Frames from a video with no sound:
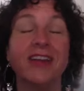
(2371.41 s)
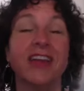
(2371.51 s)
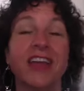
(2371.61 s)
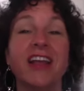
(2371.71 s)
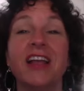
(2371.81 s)

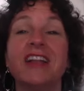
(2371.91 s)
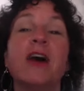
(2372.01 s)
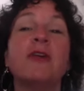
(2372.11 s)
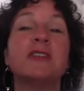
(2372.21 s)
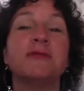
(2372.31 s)
It
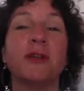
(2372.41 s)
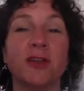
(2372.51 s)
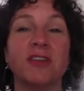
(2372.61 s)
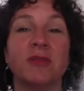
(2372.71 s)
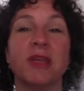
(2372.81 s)
always felt
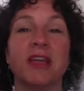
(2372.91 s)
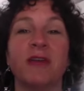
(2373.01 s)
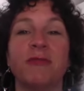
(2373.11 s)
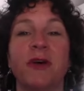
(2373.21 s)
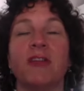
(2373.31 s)
good to me.
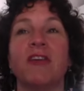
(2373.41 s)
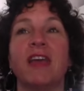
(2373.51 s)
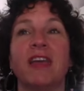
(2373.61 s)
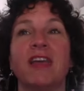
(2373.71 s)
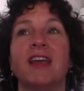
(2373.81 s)
I felt
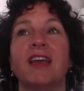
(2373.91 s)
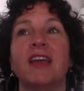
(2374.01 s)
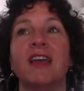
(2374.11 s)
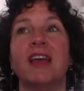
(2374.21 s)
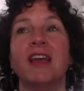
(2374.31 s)
like
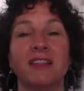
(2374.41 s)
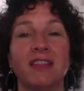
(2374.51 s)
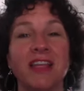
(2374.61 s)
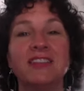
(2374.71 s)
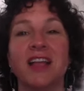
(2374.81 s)
at
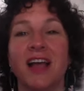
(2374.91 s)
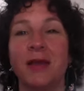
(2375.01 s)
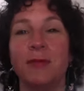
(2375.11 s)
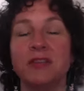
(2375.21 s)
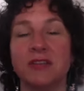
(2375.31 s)
least
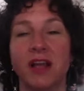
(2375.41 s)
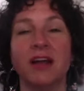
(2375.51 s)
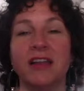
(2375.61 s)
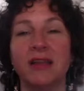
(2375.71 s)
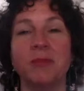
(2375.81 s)
I was
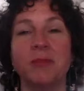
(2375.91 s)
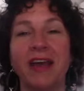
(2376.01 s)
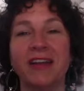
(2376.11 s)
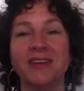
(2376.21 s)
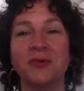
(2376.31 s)

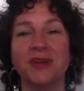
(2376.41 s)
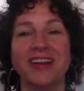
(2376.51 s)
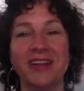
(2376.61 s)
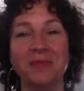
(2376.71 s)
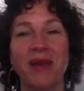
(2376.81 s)
unimpacting what
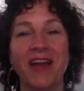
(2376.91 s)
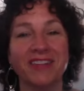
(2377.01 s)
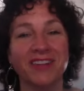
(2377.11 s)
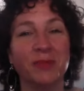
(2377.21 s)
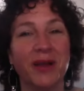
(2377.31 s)
I'd
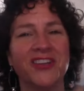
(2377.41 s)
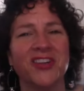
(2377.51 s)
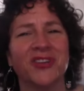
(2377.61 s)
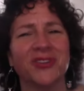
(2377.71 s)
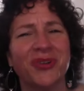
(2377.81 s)
impacted in my
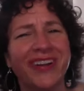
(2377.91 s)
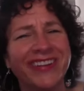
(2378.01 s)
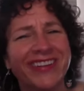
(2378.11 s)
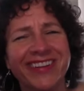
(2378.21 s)
children.